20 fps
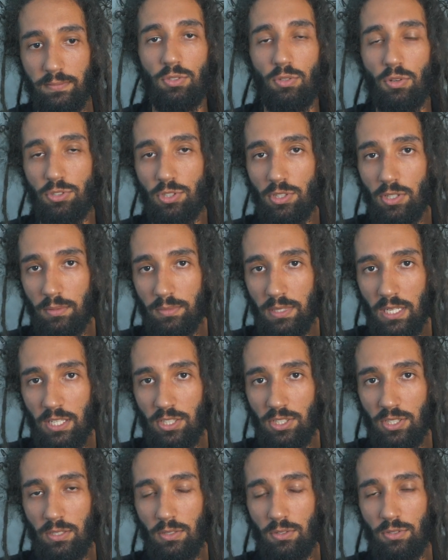Social
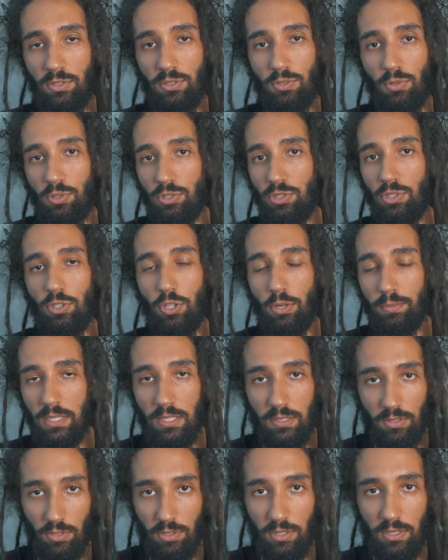domination or social
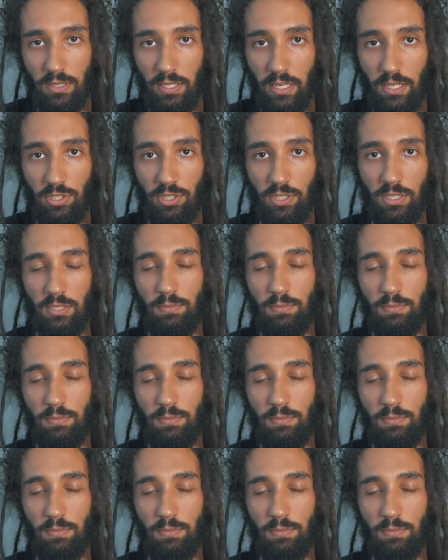dominance orientation